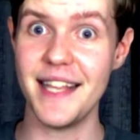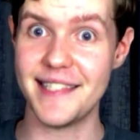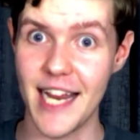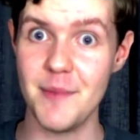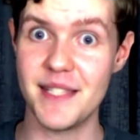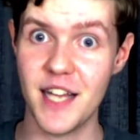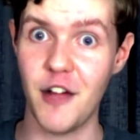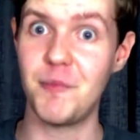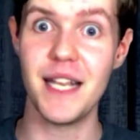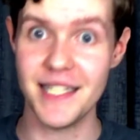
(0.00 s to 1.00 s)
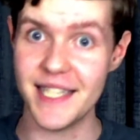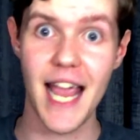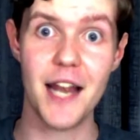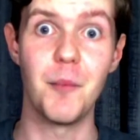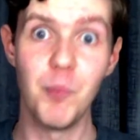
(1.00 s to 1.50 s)
the same stuff being
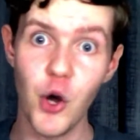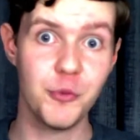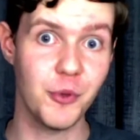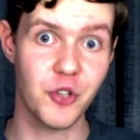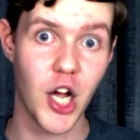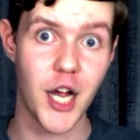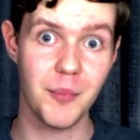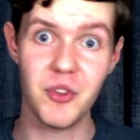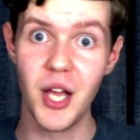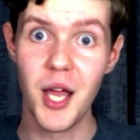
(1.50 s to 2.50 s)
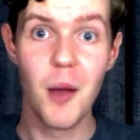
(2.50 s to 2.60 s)
said multiple times